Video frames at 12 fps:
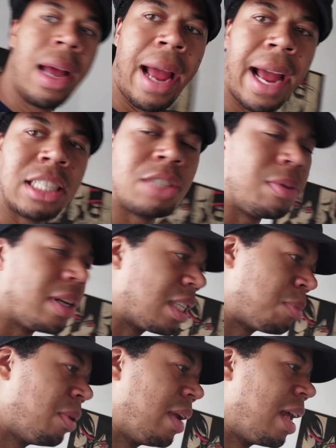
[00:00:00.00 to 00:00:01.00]
And she really
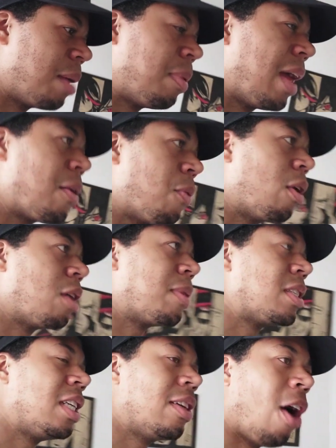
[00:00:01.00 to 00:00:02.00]
just put in plain word
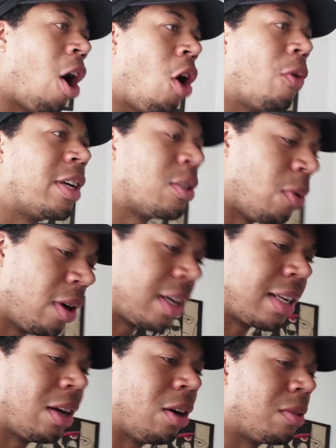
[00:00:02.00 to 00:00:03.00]
what she always
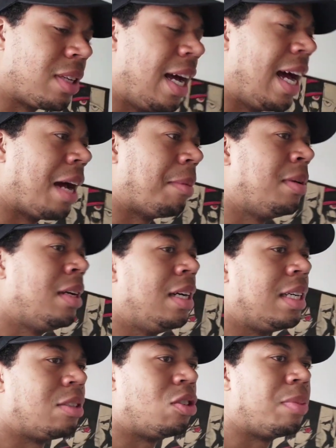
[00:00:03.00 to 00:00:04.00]
wanted the whole time,
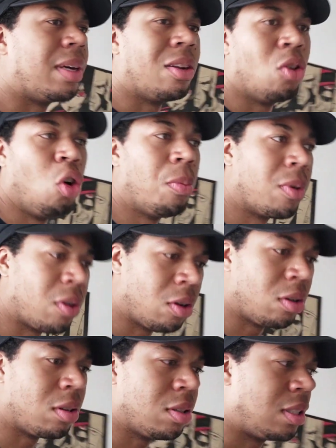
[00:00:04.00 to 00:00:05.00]
to be a normal
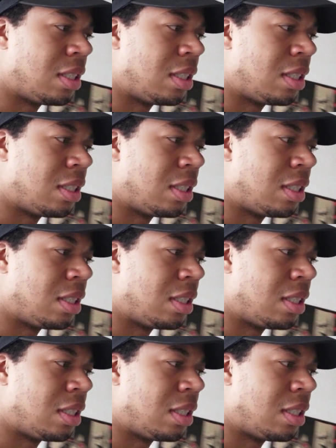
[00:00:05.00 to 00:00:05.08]
girl.